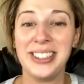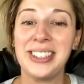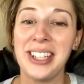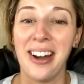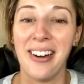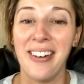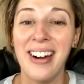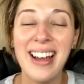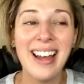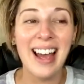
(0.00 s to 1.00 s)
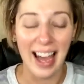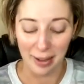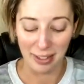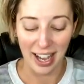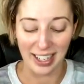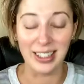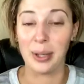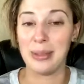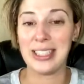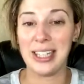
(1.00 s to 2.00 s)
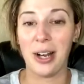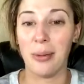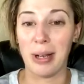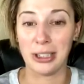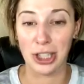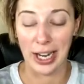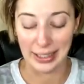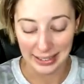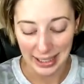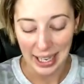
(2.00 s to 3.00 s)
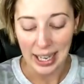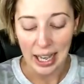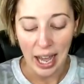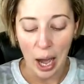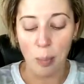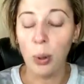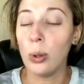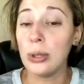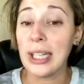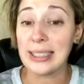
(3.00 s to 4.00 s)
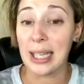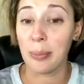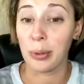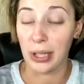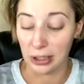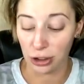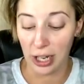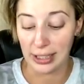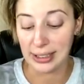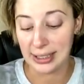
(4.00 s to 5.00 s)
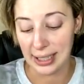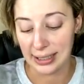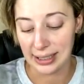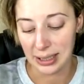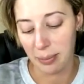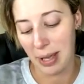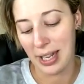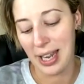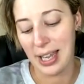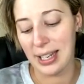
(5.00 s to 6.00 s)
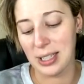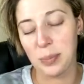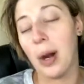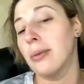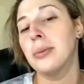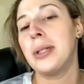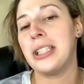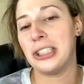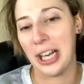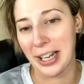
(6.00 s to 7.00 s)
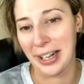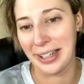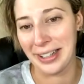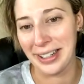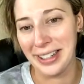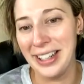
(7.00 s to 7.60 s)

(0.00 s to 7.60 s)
so I'm kind of limited on my shades. I pulled a sample yesterday to send to somebody and it's probably the shade I needed.